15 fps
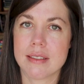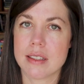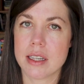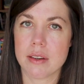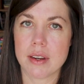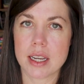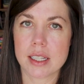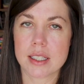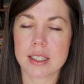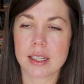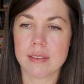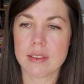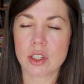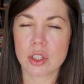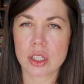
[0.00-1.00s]
series.
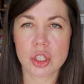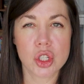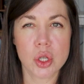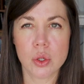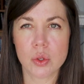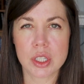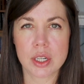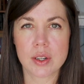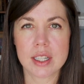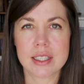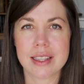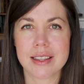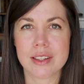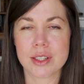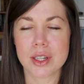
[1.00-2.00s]
There's 2 series
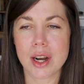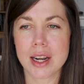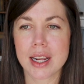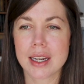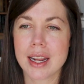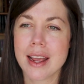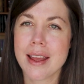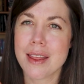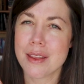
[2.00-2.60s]
that they're starting.